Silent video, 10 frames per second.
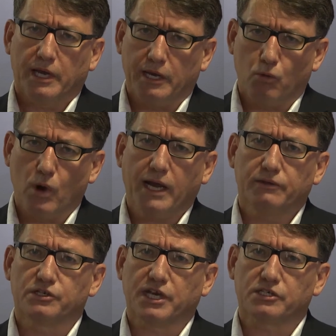in a way
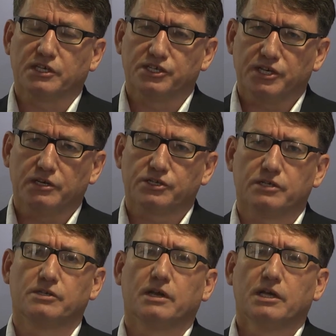that's actually
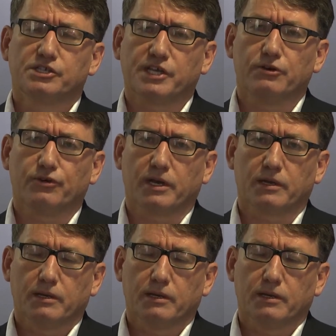citizen-centric.